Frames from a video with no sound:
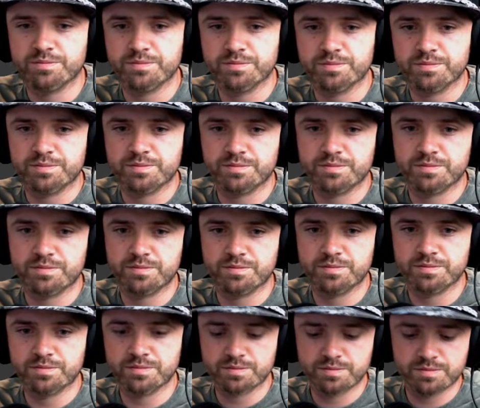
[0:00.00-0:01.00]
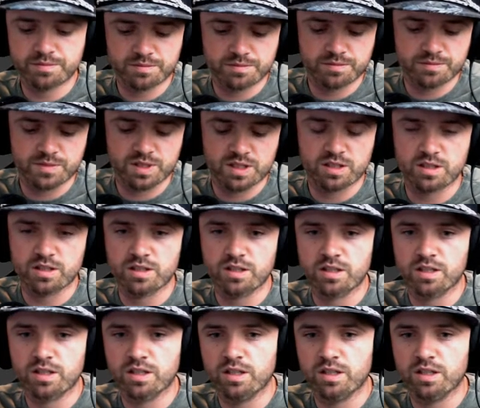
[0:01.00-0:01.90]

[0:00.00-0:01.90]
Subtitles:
[no speech]